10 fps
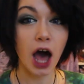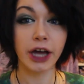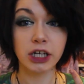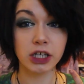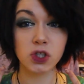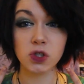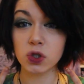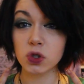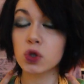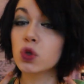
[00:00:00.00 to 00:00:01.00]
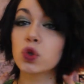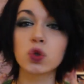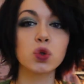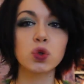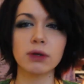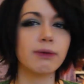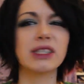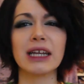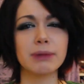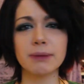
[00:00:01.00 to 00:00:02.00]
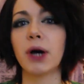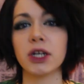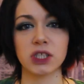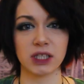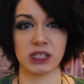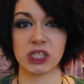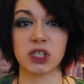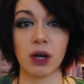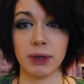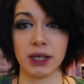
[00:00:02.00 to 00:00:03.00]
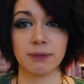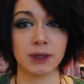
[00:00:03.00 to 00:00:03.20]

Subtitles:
it was like being punched in the stomach,